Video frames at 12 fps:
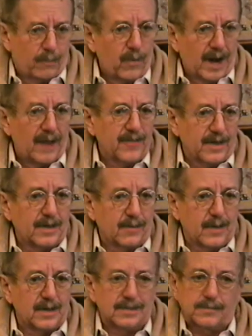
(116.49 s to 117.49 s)
what I think
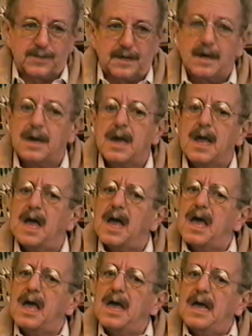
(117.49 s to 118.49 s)
it was up there.
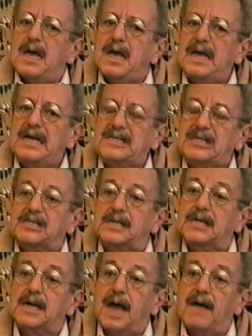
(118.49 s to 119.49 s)
It just
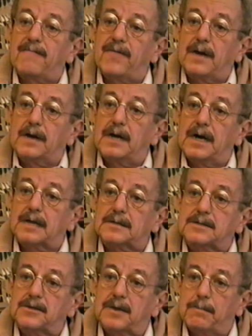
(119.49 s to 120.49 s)
didn't have the
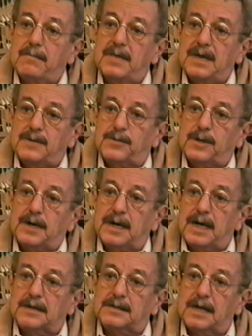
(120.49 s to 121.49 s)
guts or the meat that it
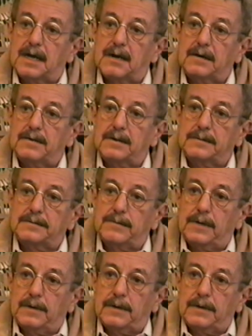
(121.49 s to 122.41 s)
has now.